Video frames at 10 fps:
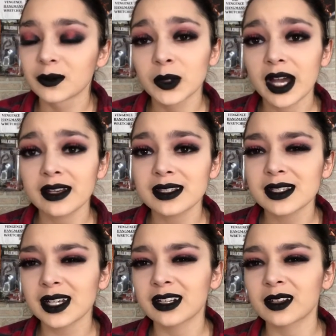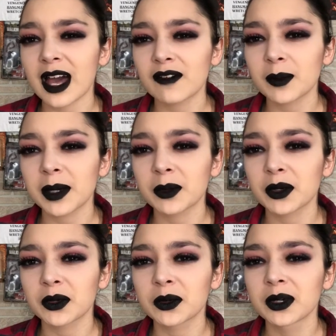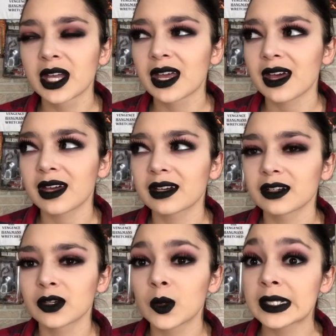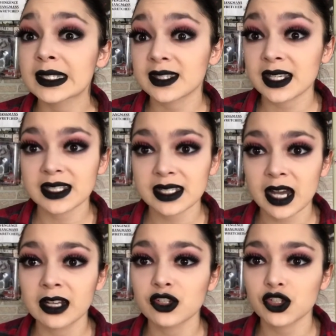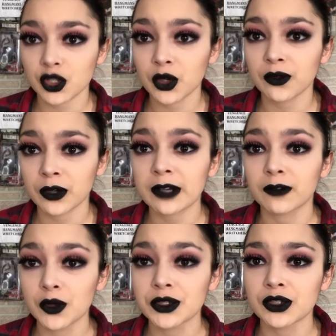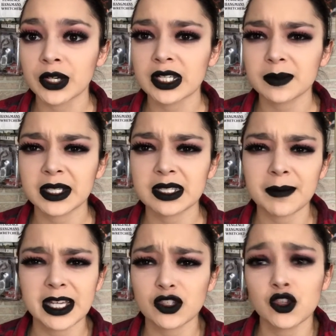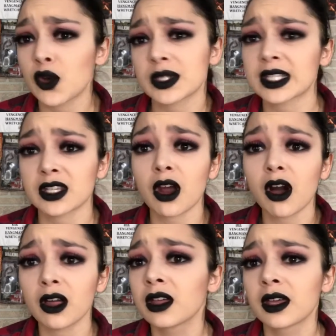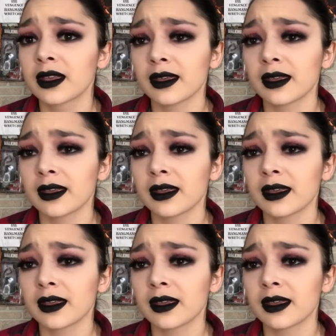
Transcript: we honestly kind of laugh at people who insist on sugar-free frozen drinks, because it makes no sense at all.